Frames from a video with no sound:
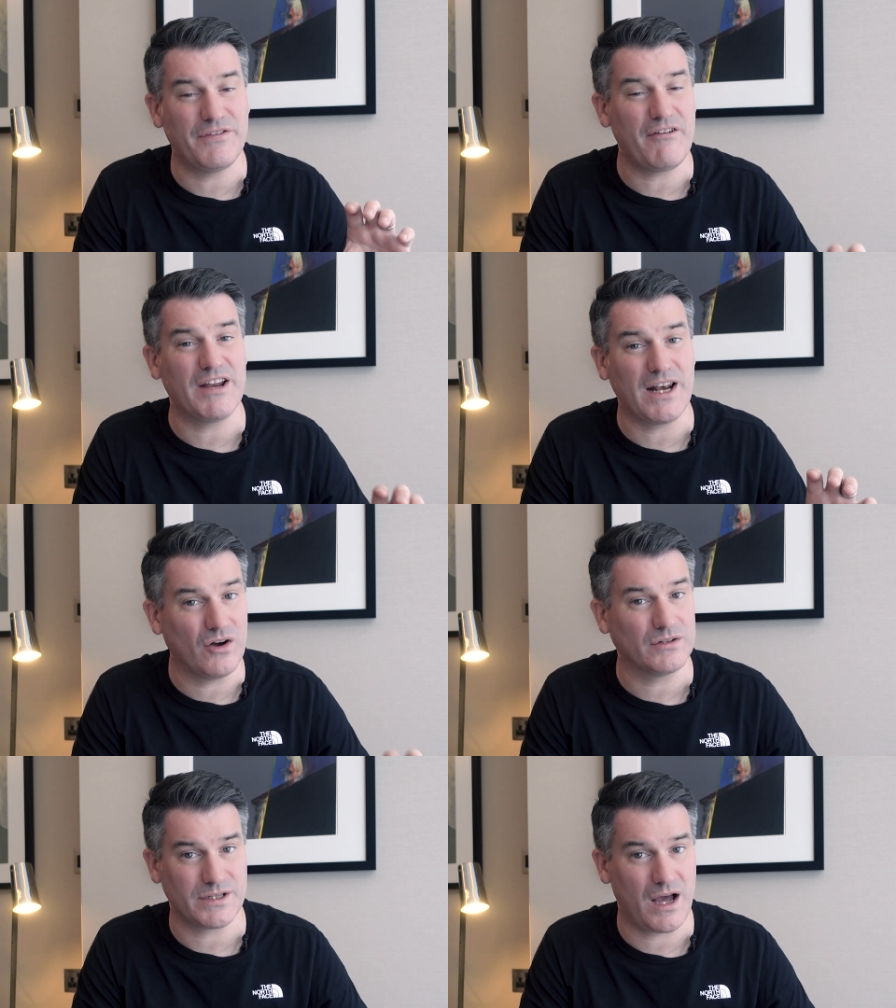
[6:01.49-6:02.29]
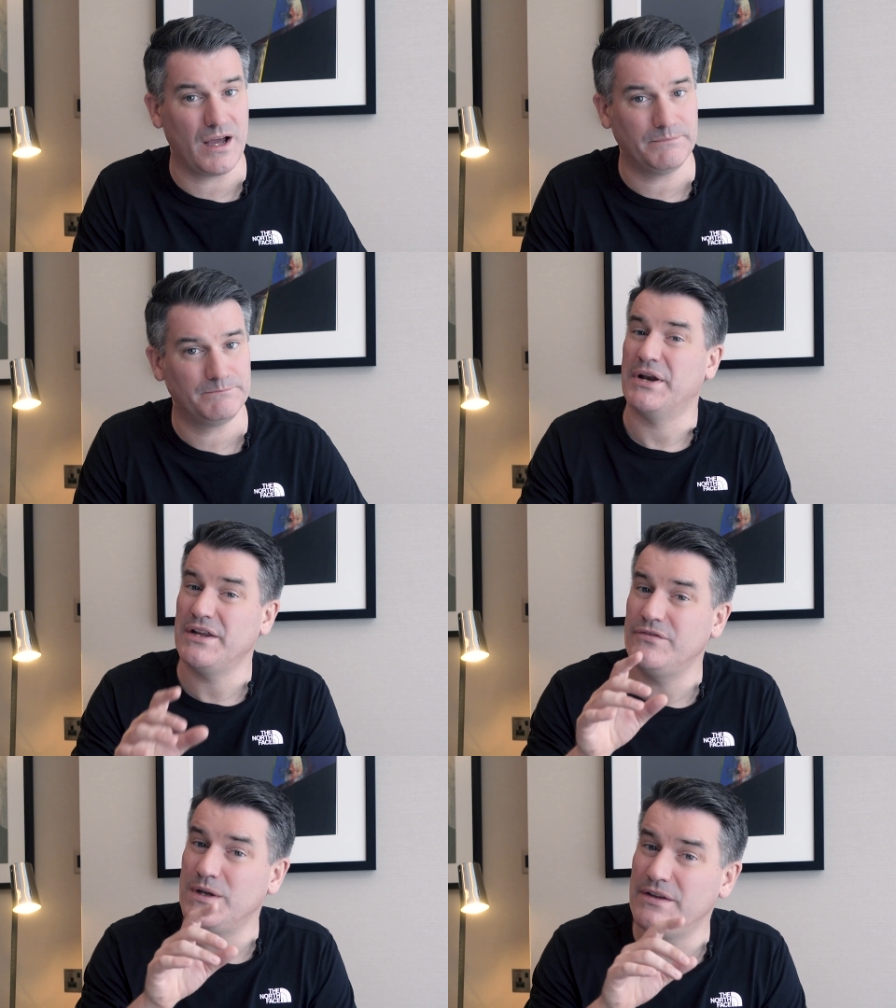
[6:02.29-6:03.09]
very long time. But
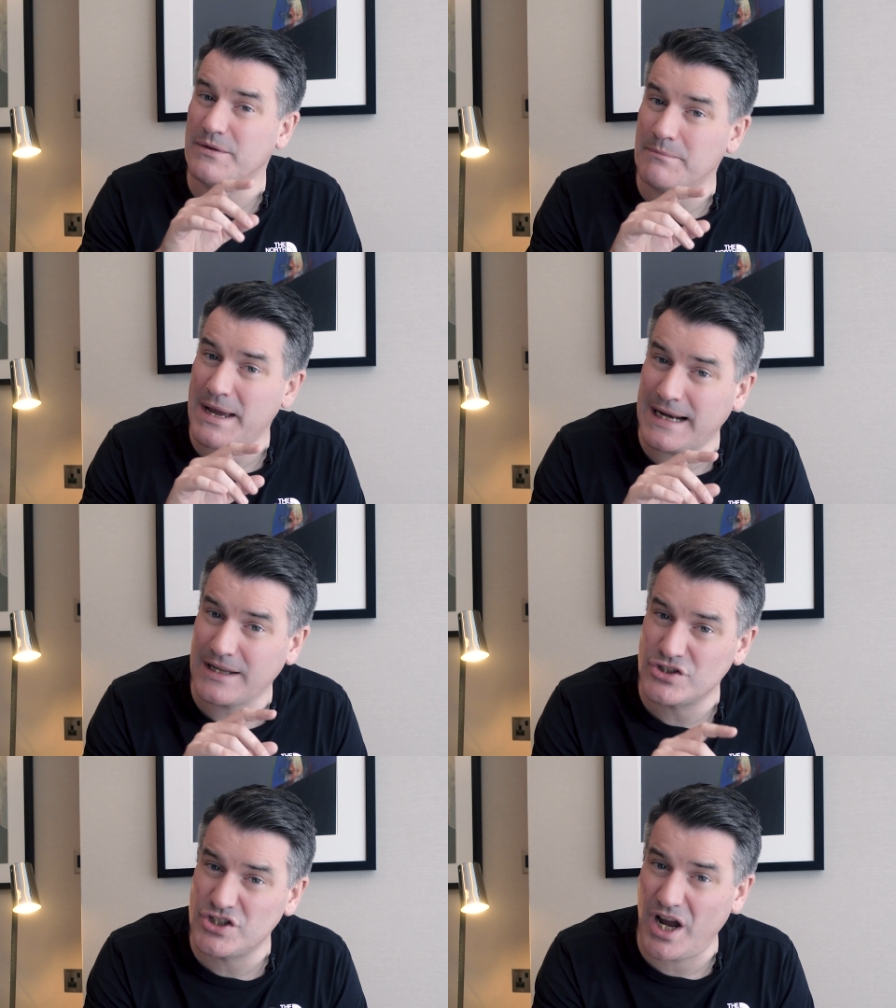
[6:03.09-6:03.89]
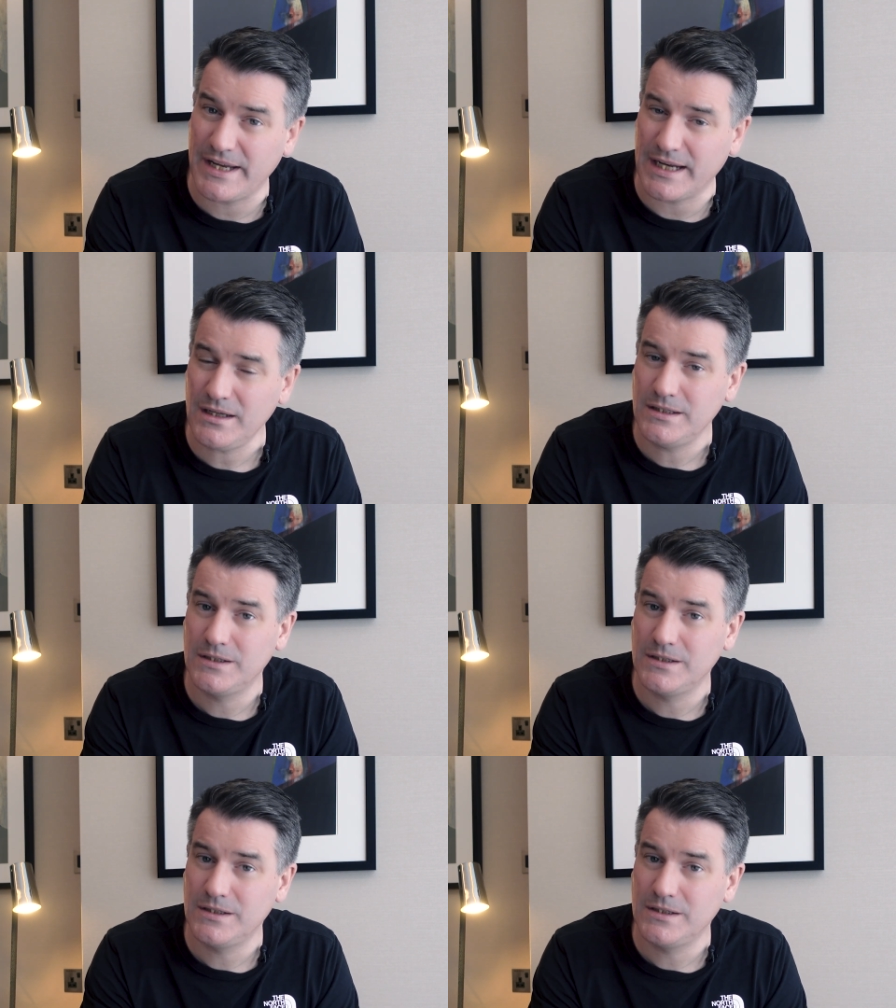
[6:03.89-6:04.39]
if you live in mainland China